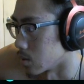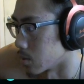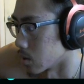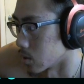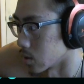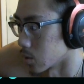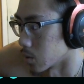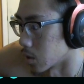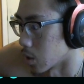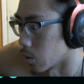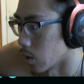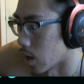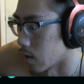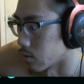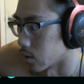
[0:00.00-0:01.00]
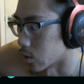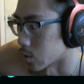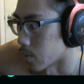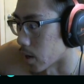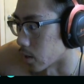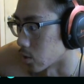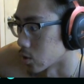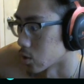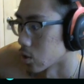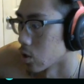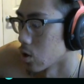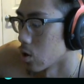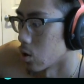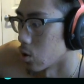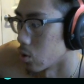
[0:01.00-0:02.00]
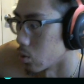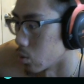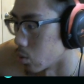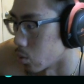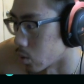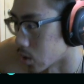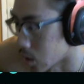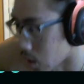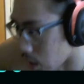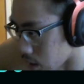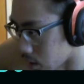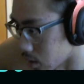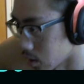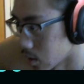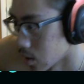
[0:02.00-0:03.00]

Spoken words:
penalty will go live next patch. Okay.